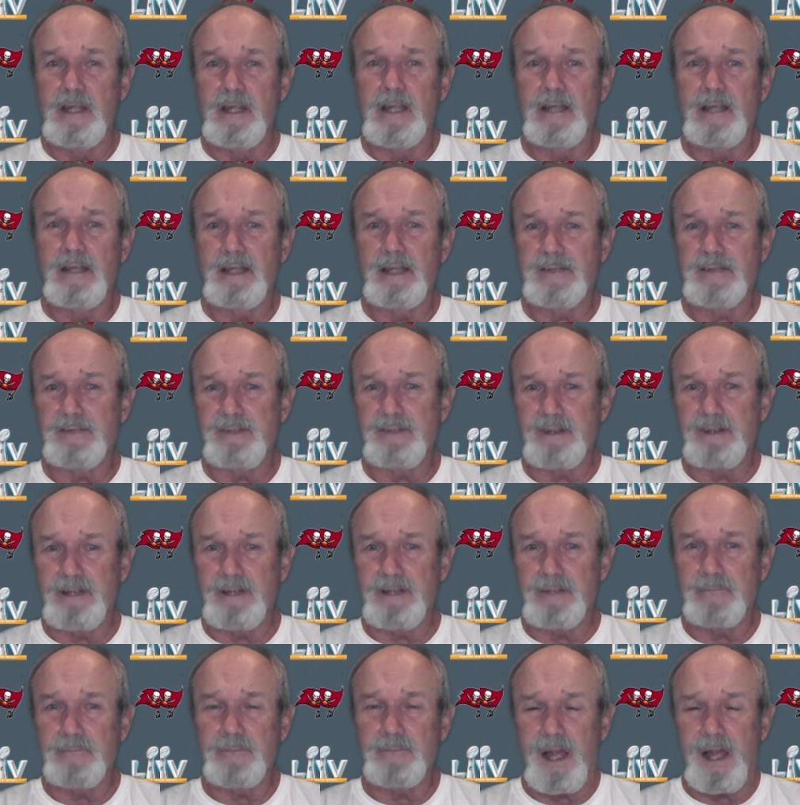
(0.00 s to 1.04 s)

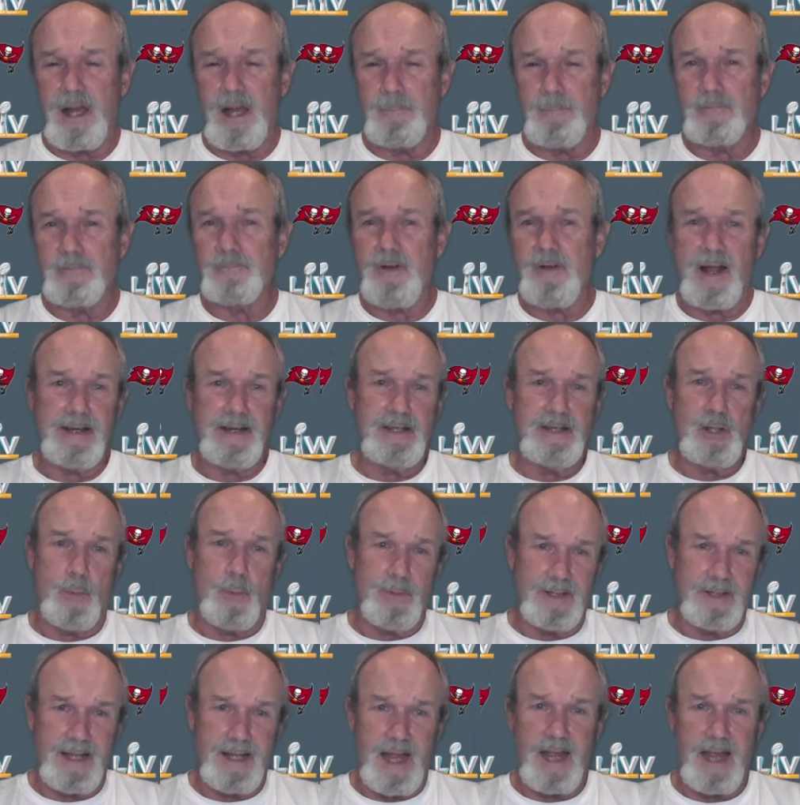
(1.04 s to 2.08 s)
that Tom's finding the
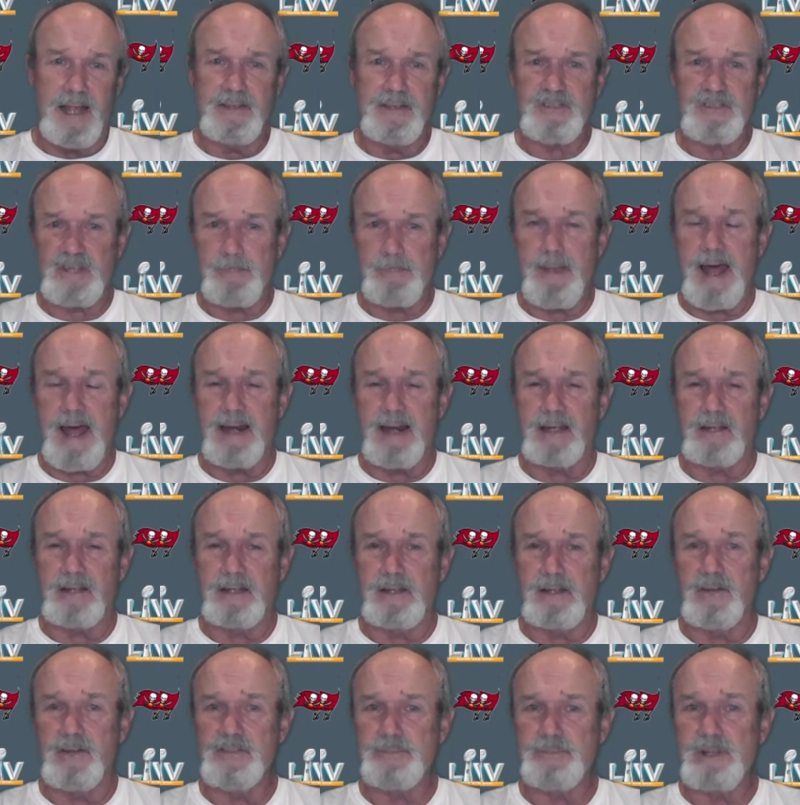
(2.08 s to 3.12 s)
open guy, and schematically
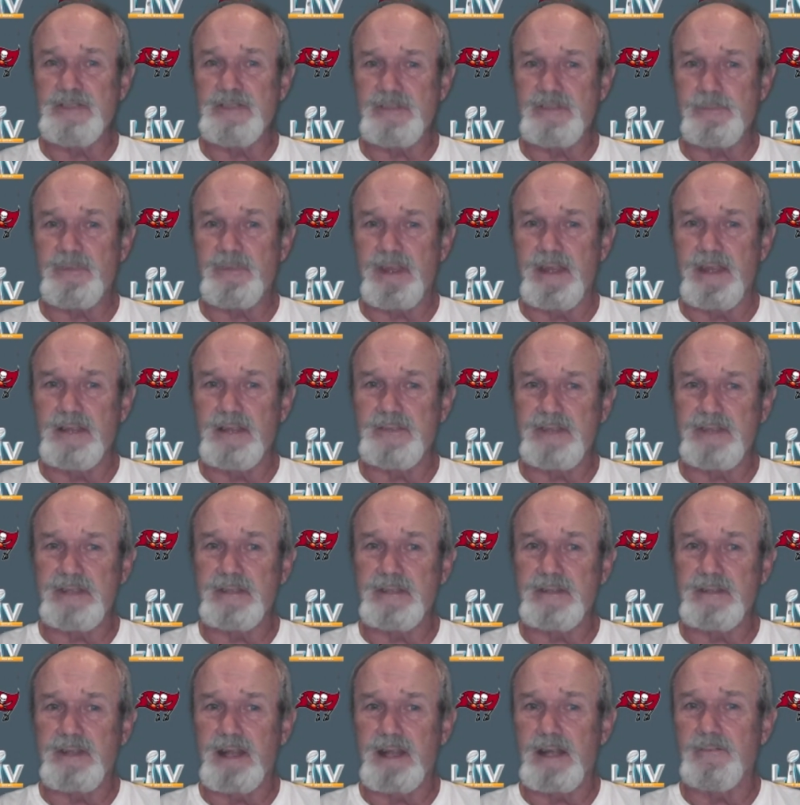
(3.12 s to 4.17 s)
there's been some things
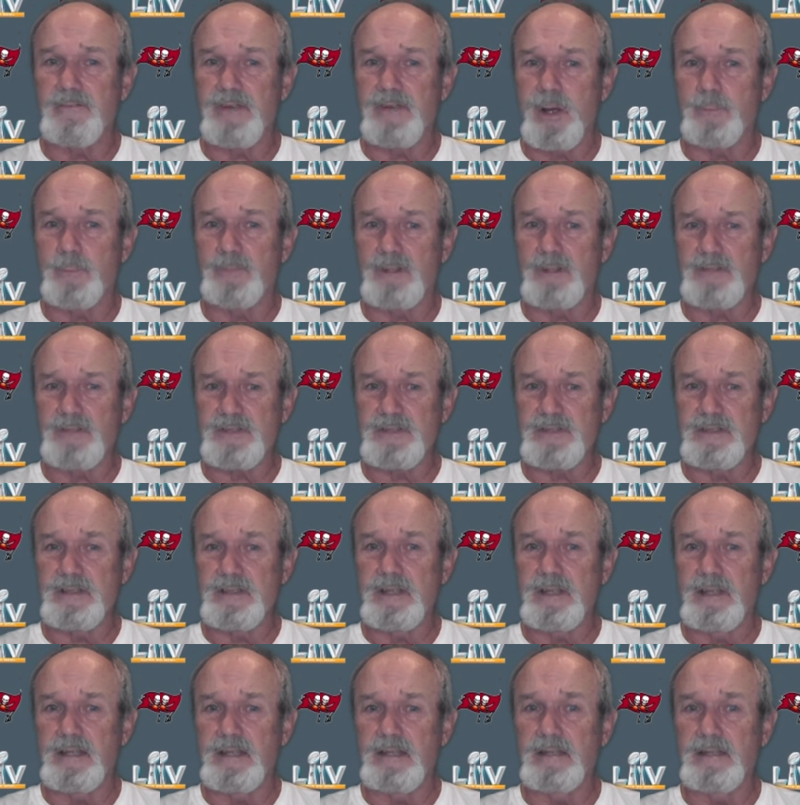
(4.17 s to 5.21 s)
that have helped us
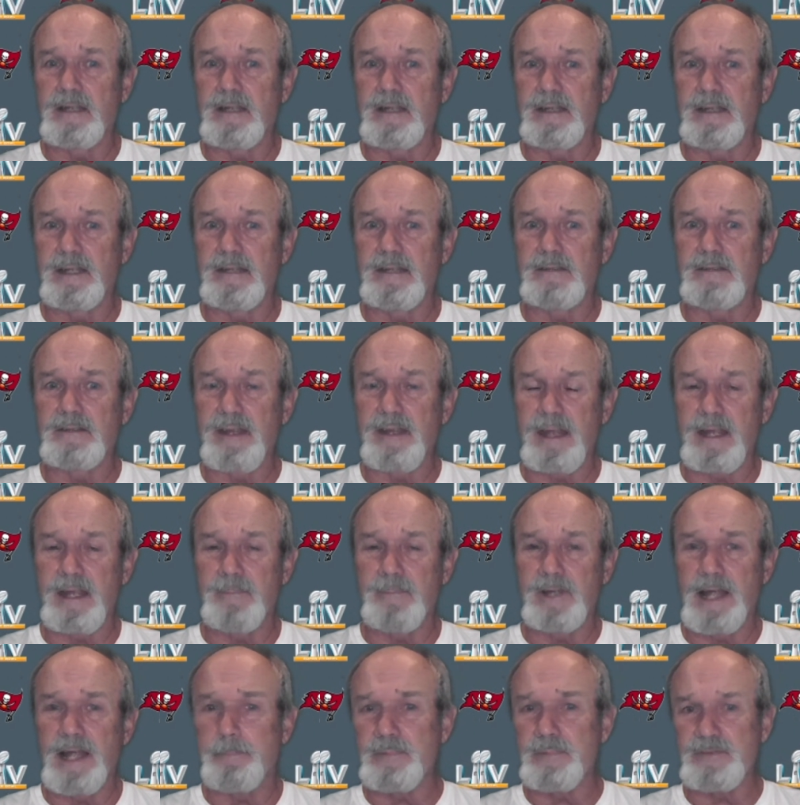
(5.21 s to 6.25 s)
in getting Cam
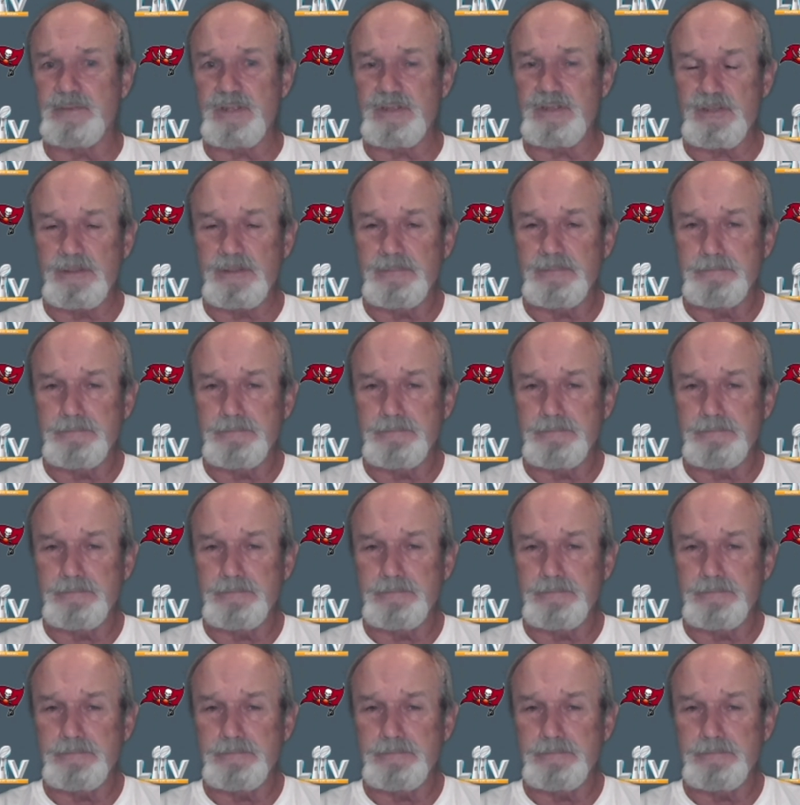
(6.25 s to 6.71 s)
in that position.